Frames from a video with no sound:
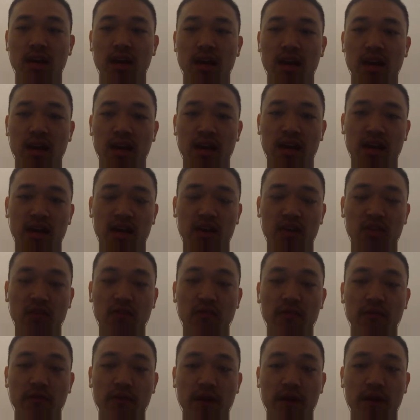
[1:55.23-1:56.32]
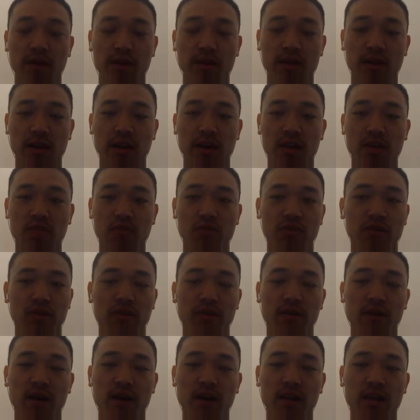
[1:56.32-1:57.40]
and you felt that you could have
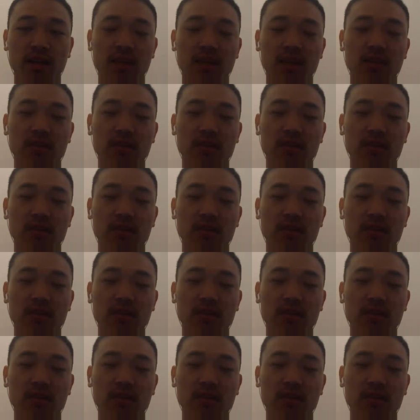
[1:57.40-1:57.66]
gotten